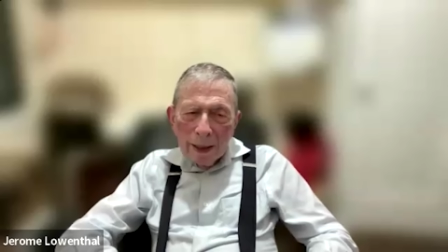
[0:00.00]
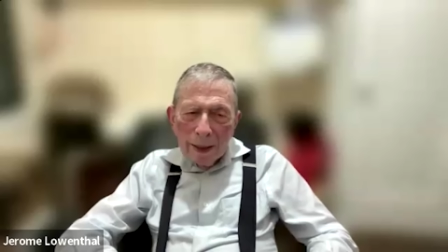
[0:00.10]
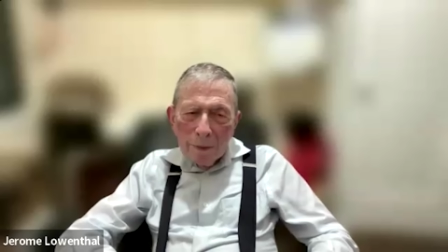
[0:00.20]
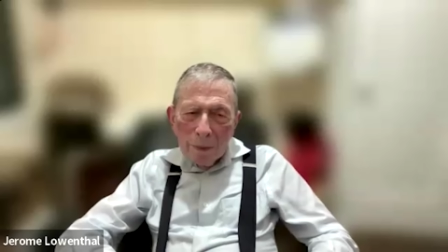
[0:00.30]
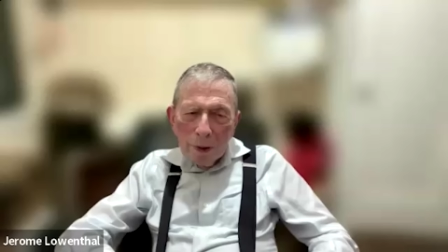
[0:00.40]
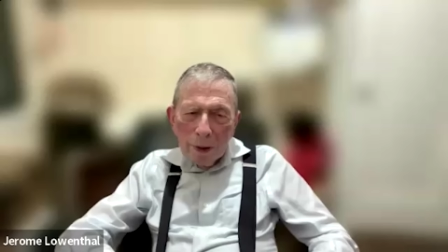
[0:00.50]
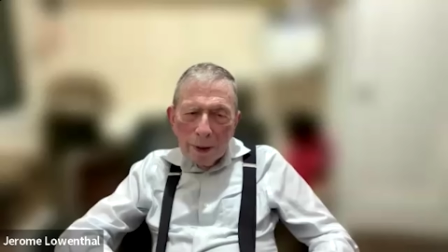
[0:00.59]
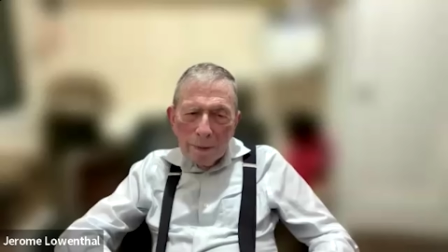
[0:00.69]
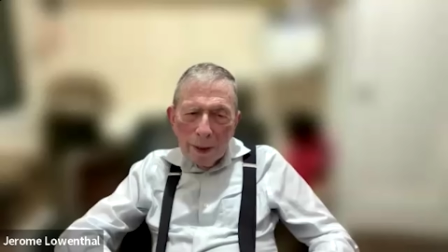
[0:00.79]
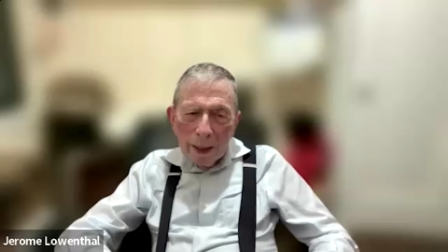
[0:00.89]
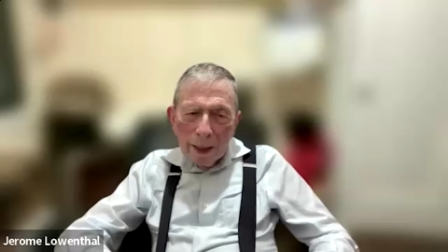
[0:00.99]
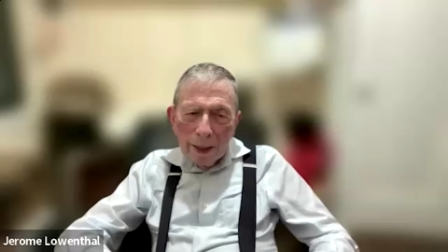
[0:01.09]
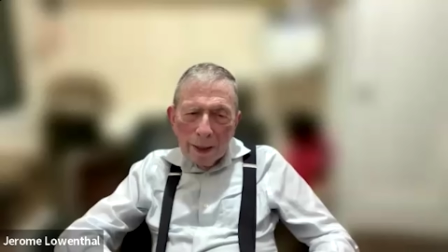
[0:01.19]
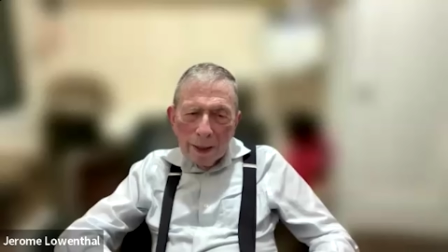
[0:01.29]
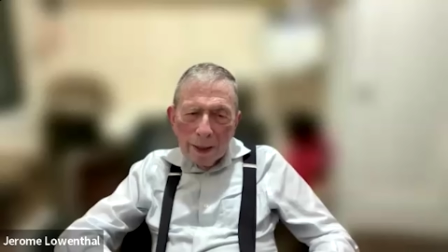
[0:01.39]
an important
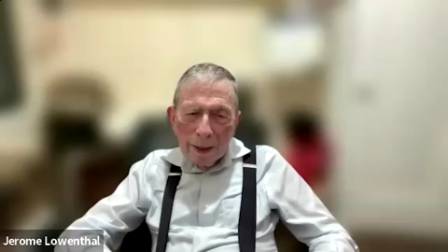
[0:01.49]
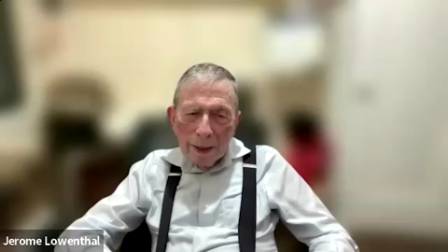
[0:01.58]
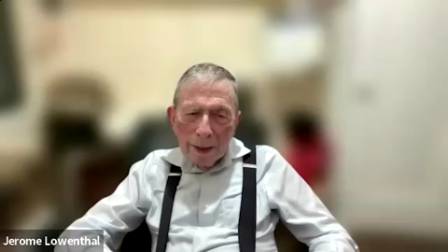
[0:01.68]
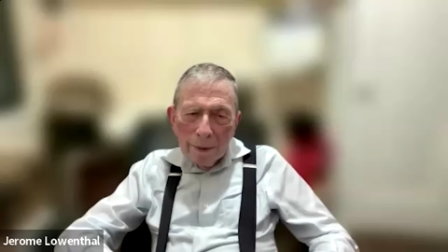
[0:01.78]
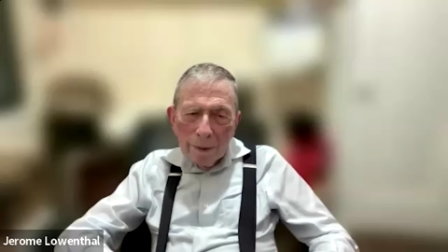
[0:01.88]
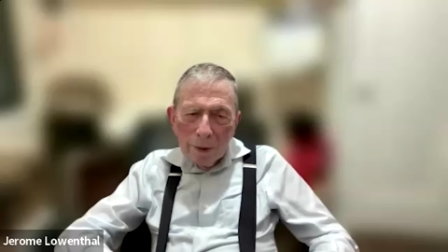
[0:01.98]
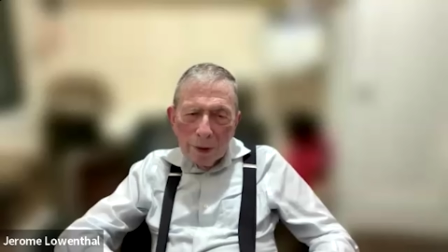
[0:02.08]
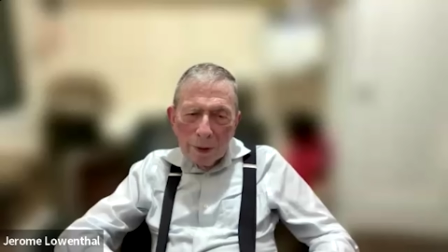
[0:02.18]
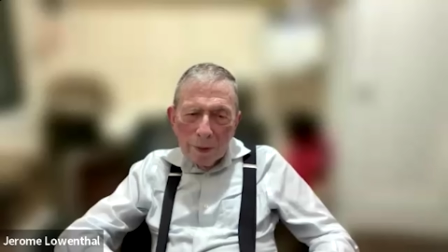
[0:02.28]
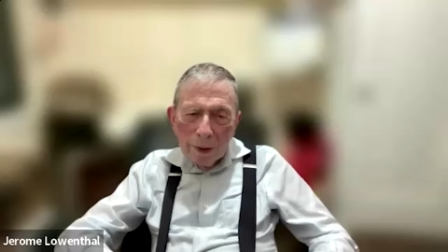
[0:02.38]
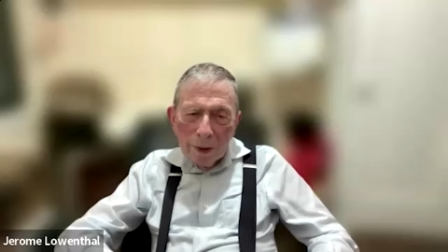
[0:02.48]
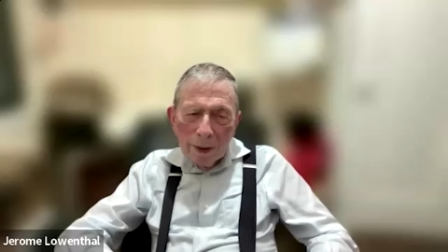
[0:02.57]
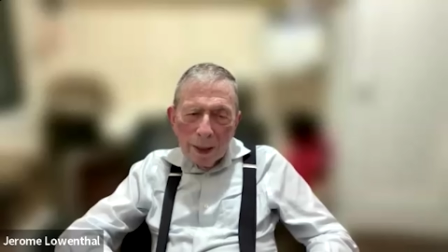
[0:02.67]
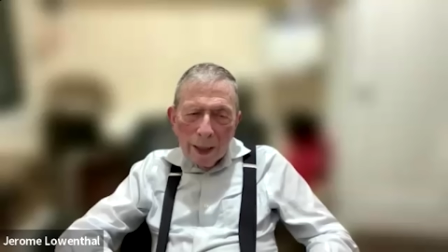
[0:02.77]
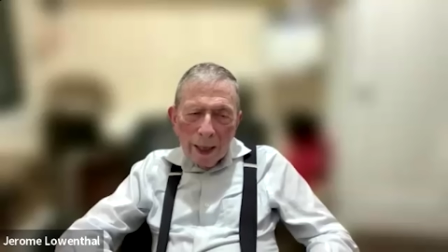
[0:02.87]
man in the music
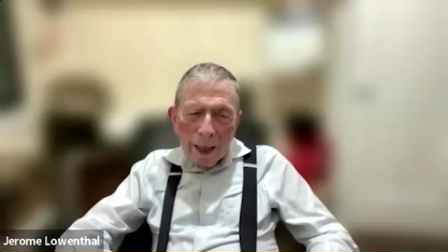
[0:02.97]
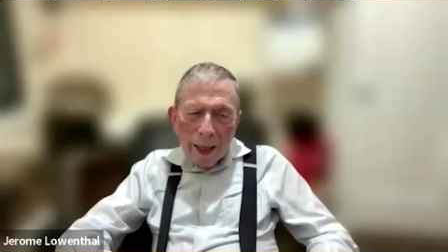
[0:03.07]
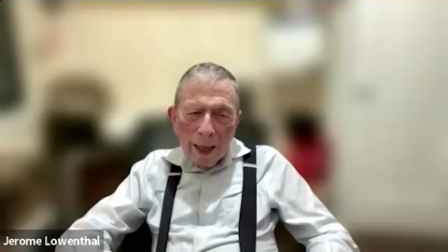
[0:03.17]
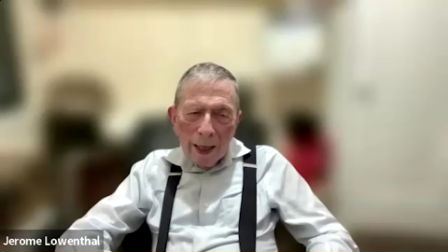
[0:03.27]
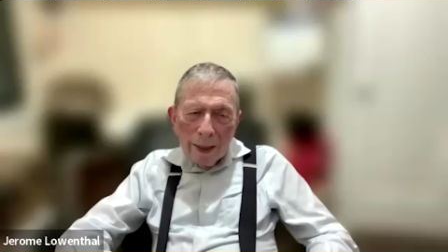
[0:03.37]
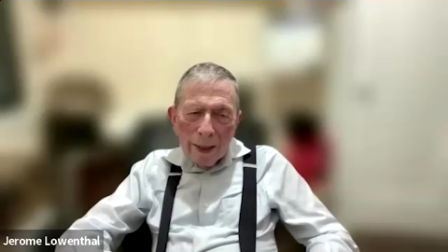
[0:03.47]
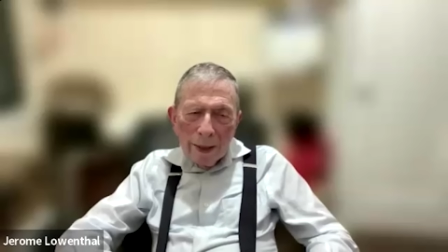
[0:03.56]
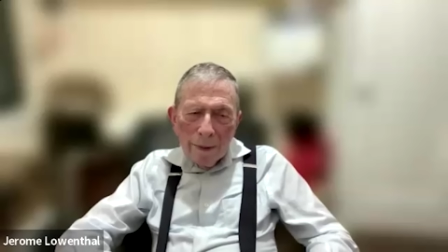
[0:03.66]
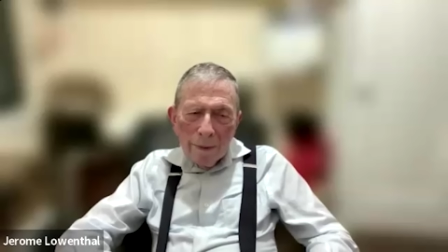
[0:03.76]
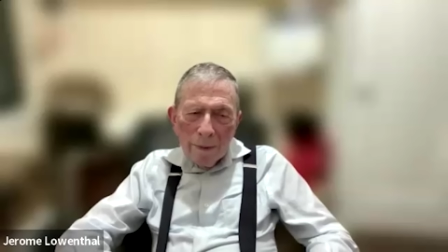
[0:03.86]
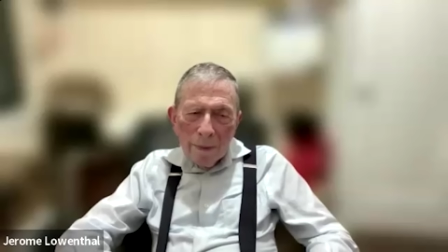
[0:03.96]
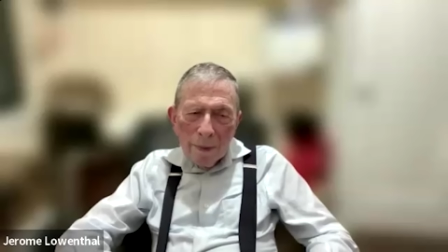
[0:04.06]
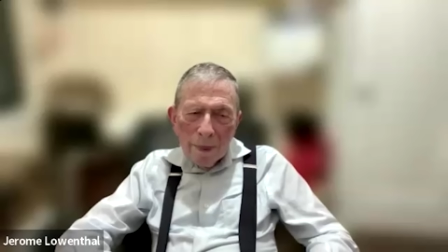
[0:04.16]
world, and